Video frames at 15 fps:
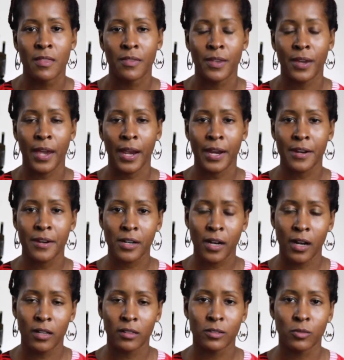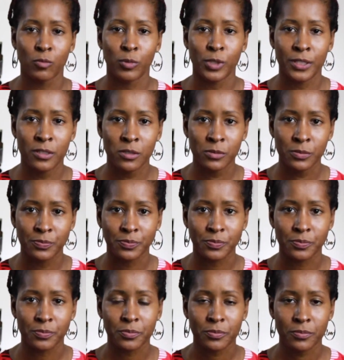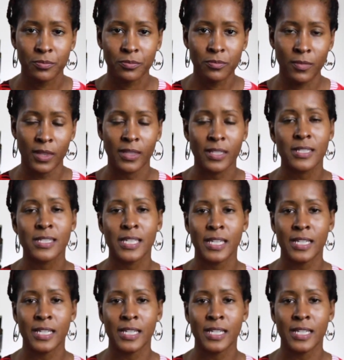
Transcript: The hair color wheel, the